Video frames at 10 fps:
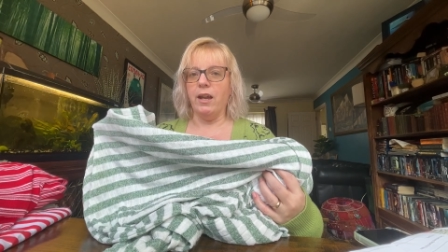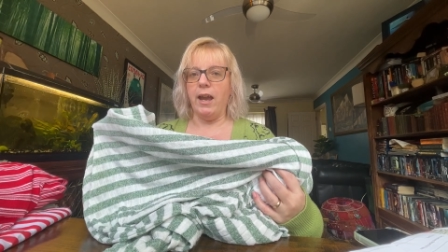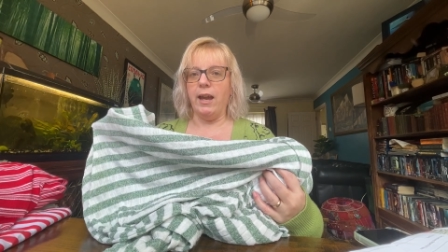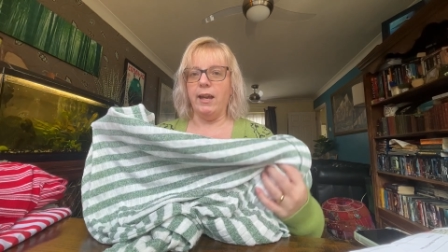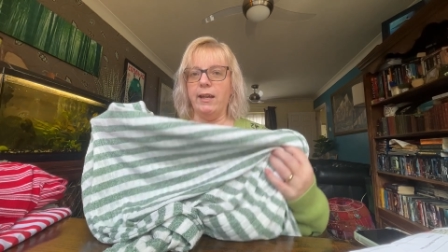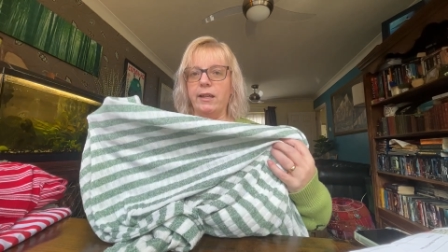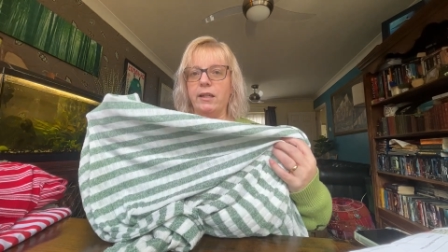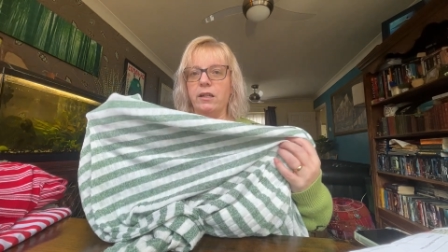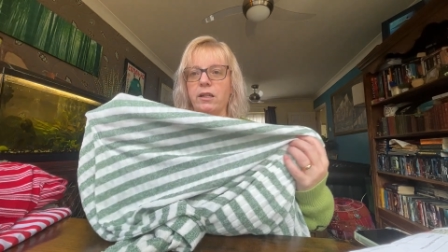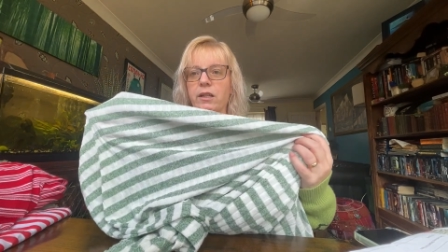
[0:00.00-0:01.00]
a
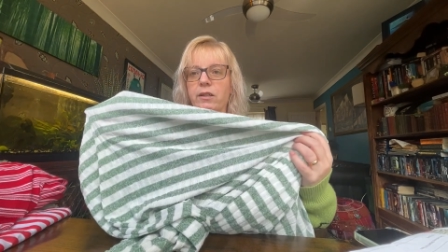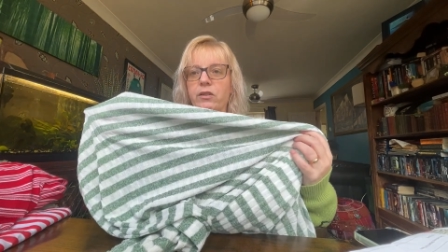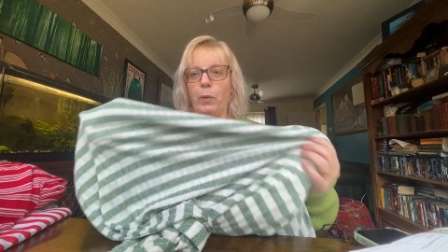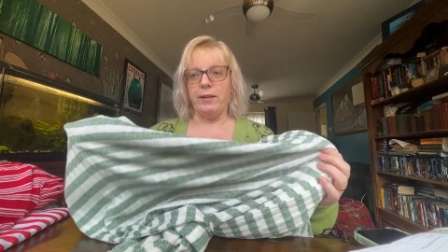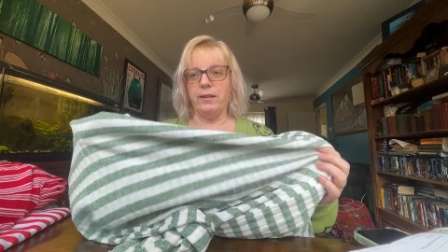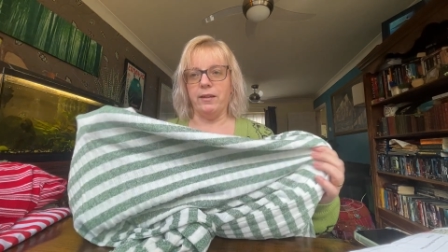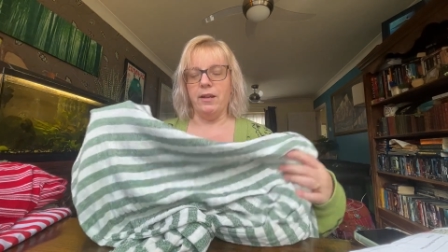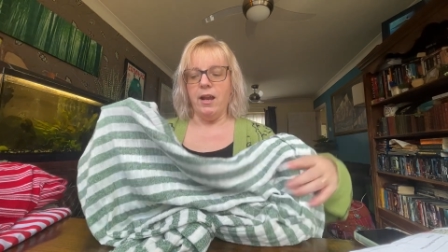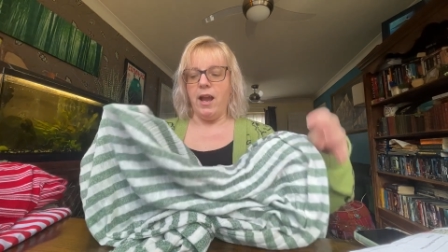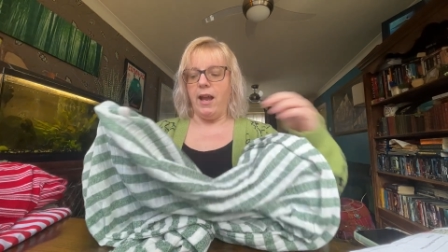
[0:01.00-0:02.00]
sweater.
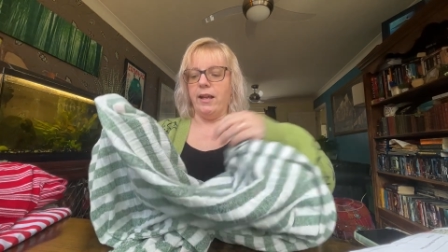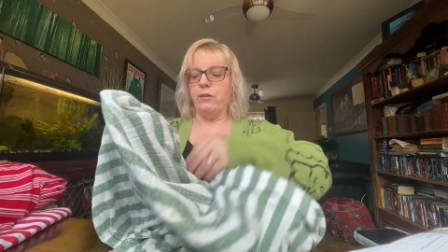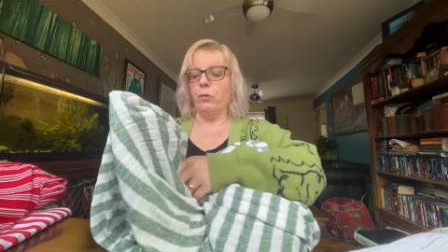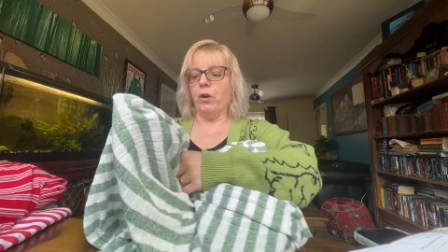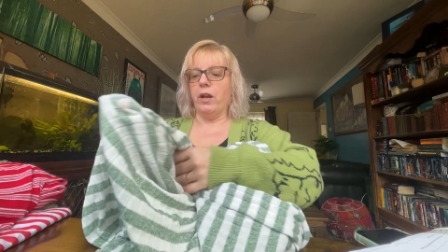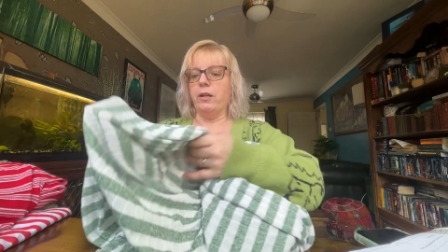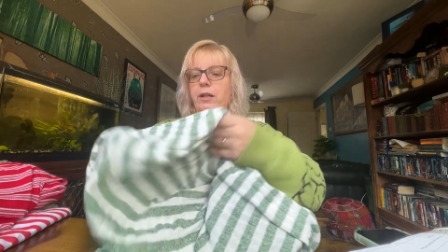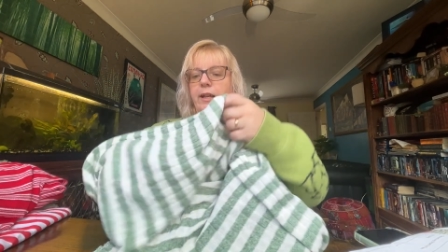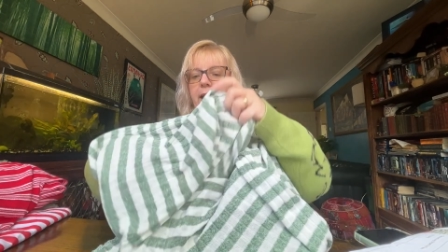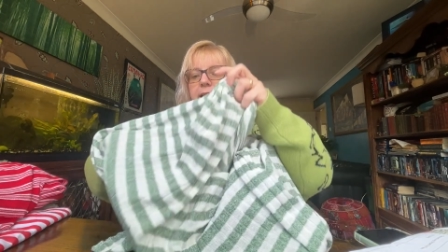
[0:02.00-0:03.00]
And
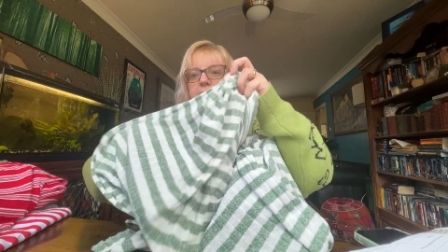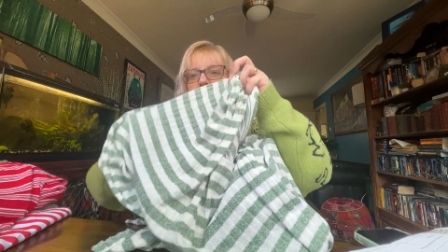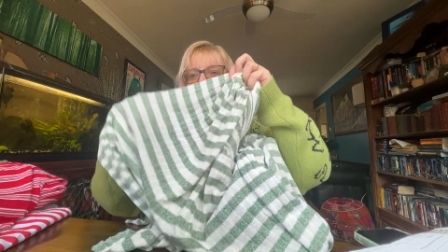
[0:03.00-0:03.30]
again, it is